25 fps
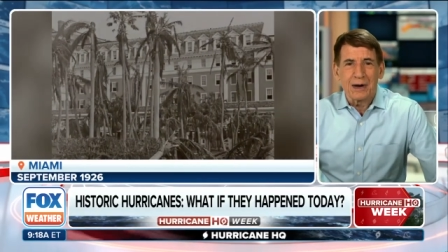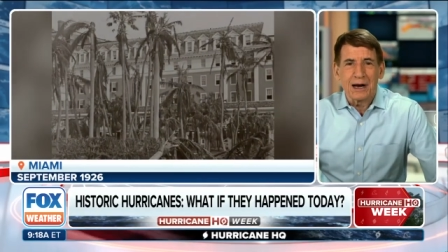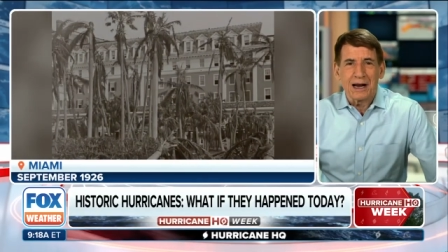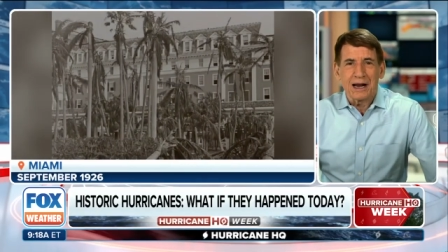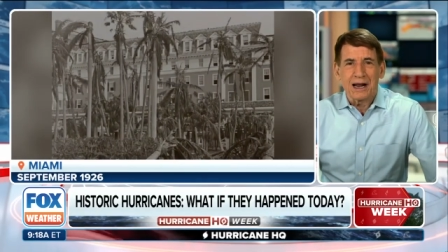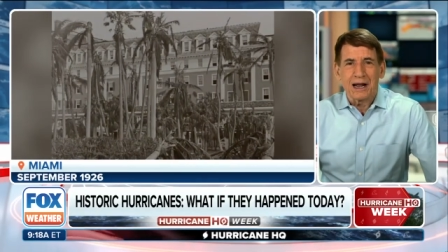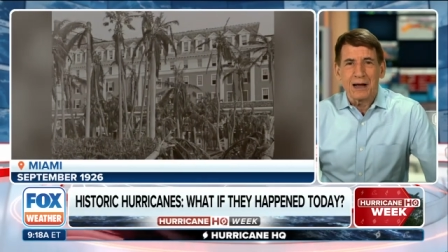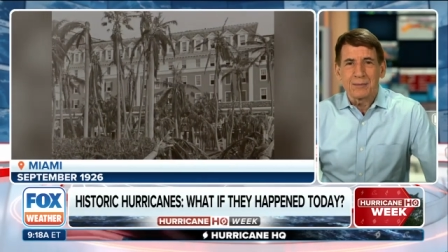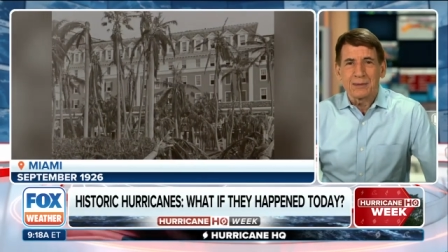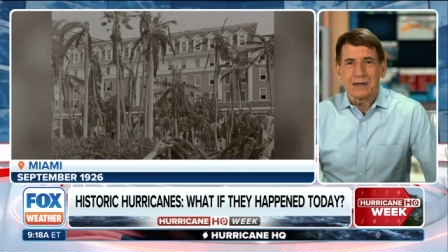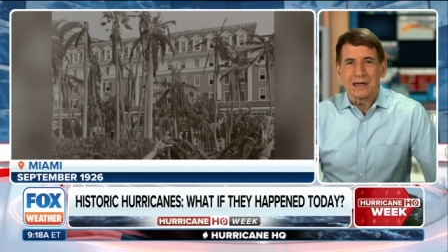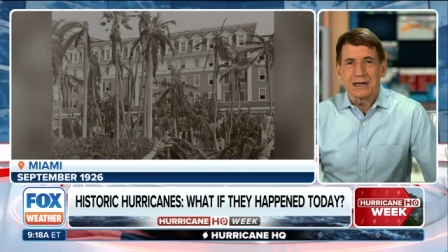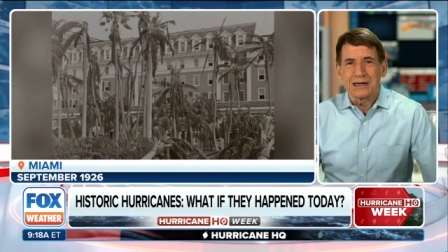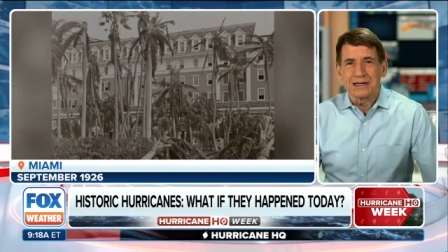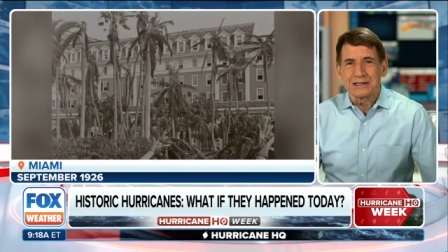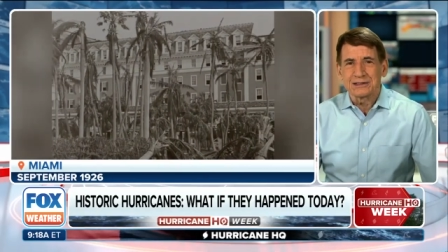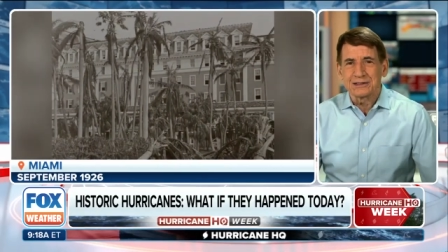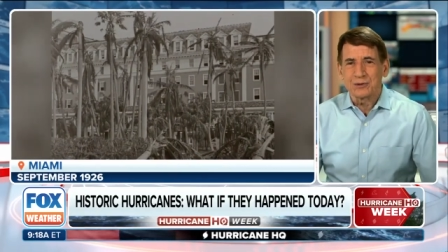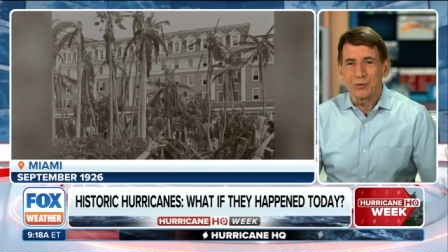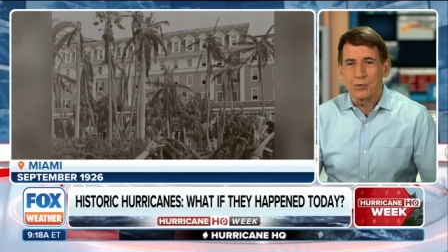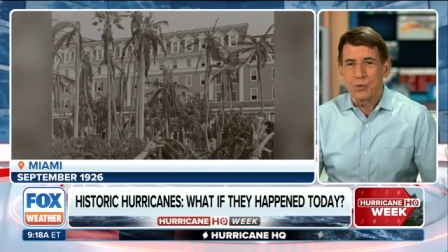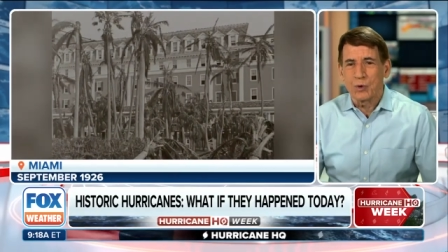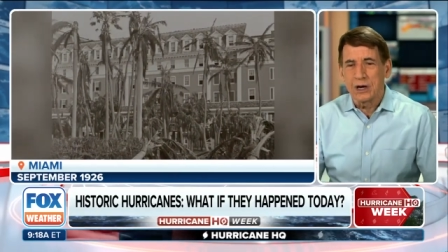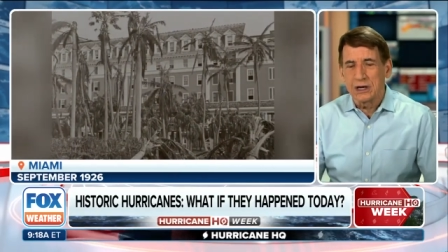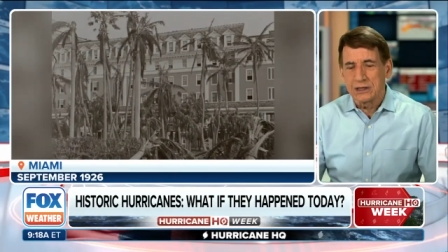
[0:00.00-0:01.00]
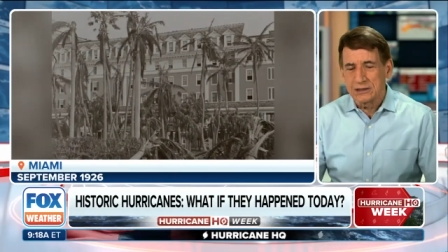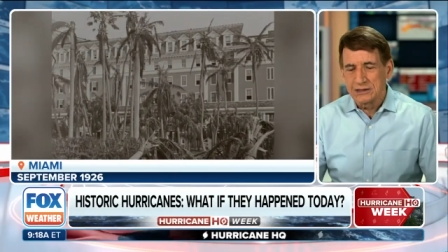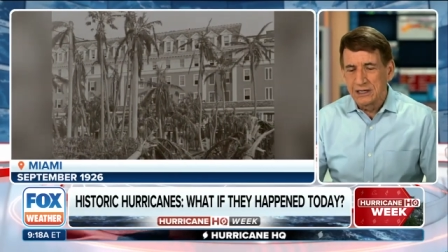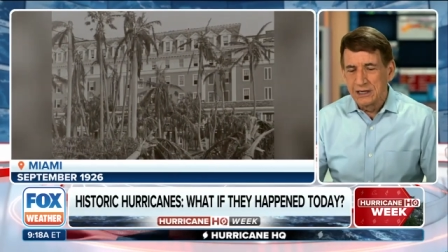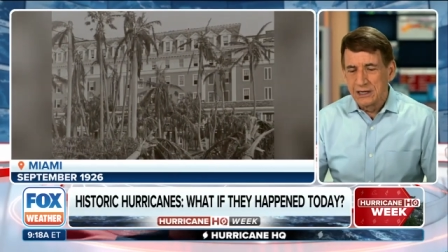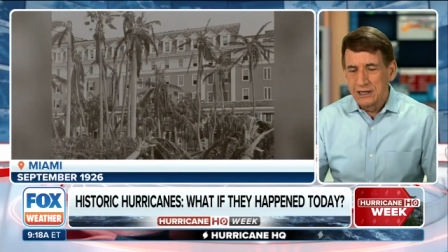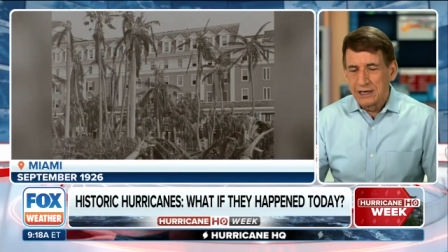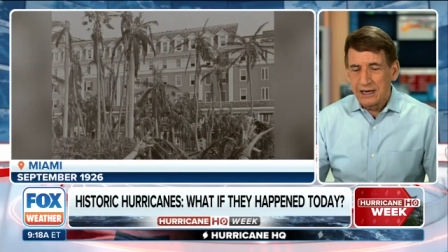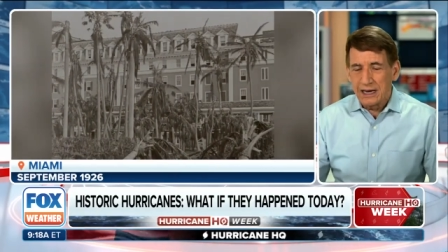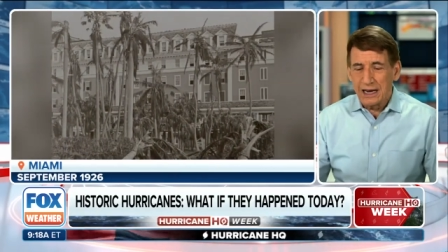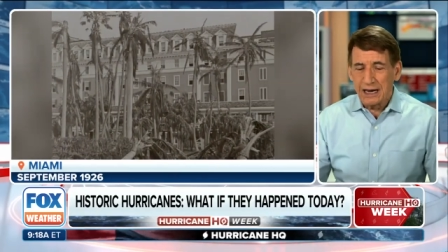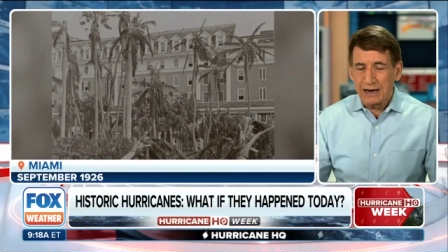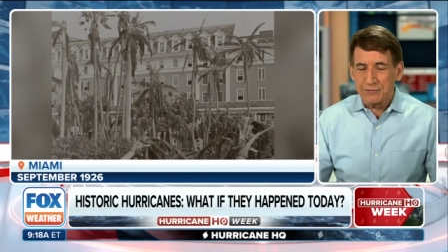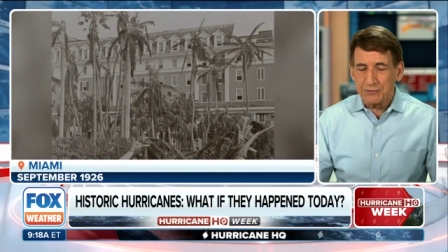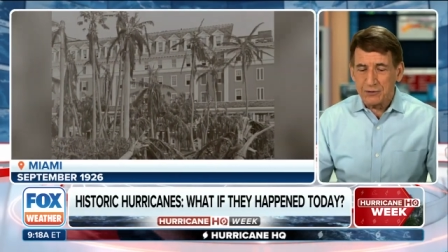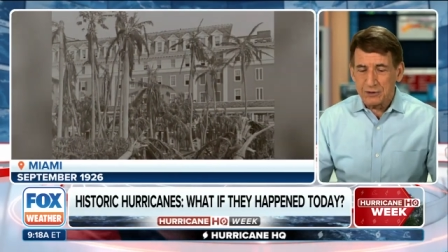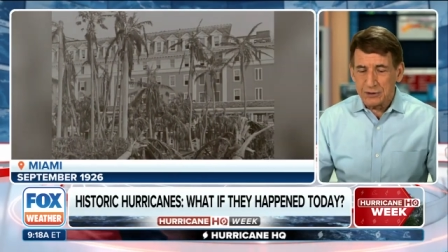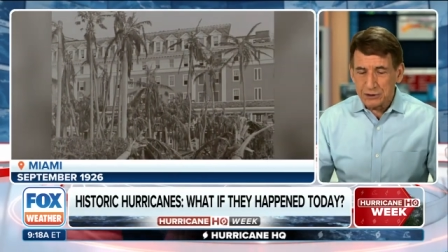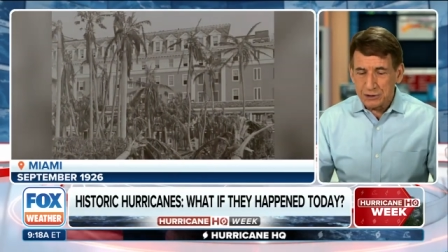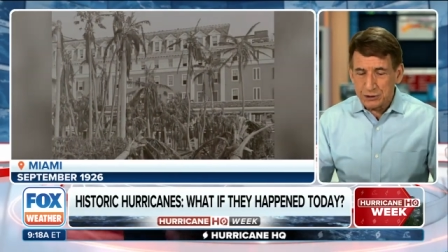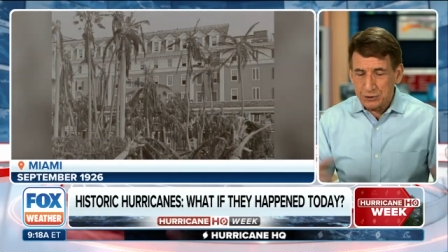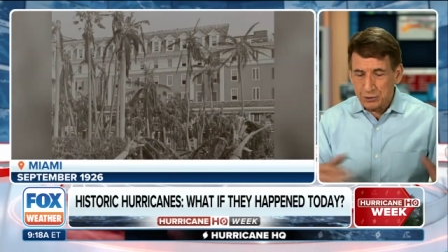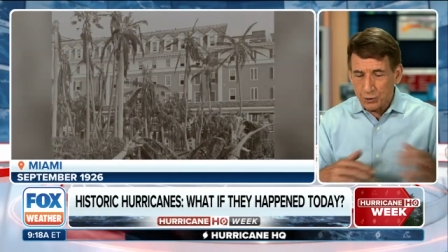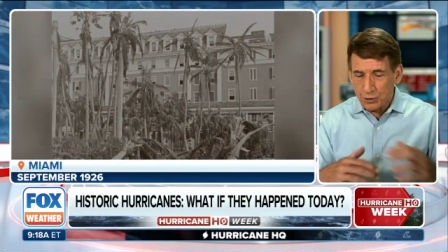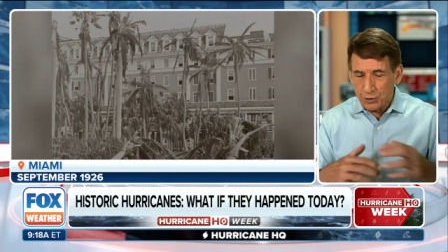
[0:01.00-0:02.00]
Miami as it was after
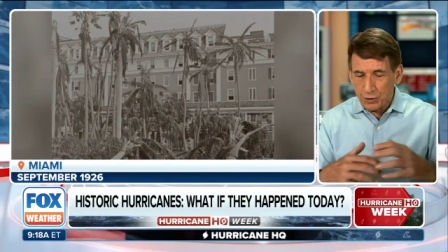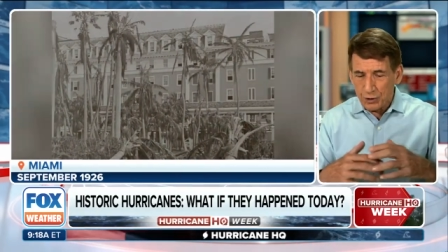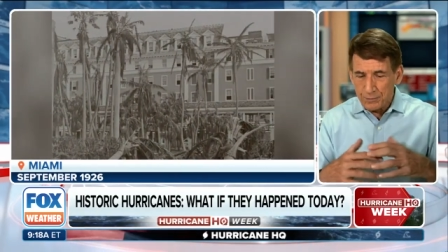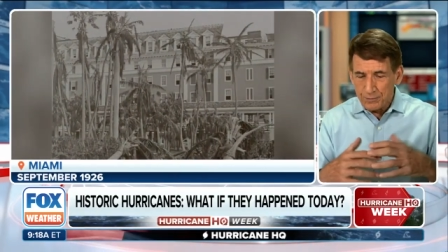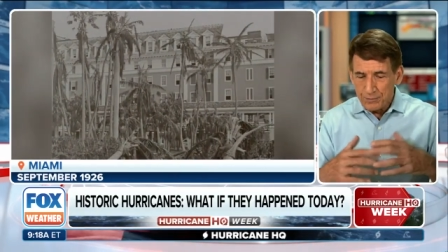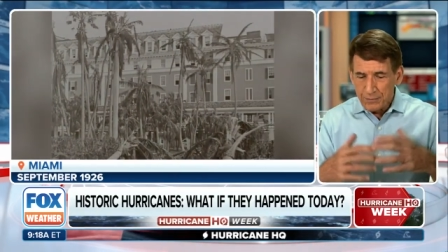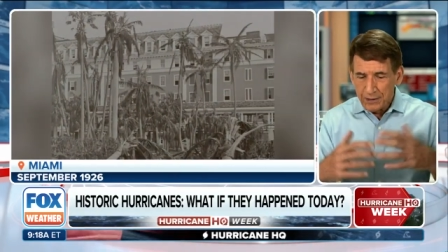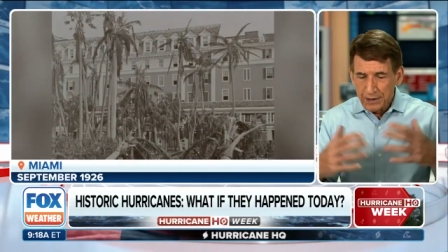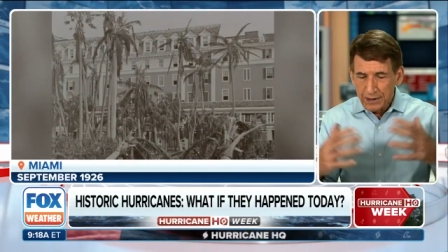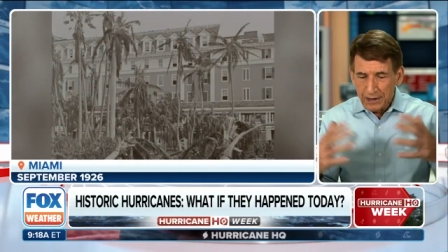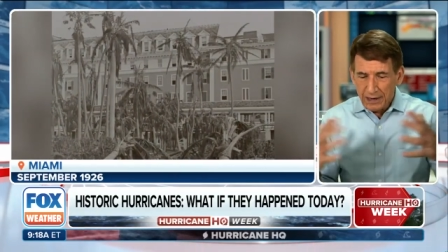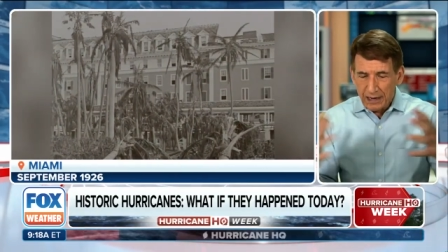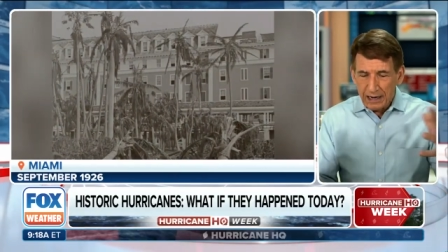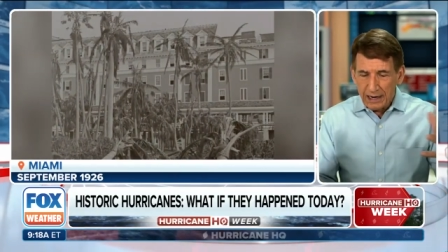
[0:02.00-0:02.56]
the storm.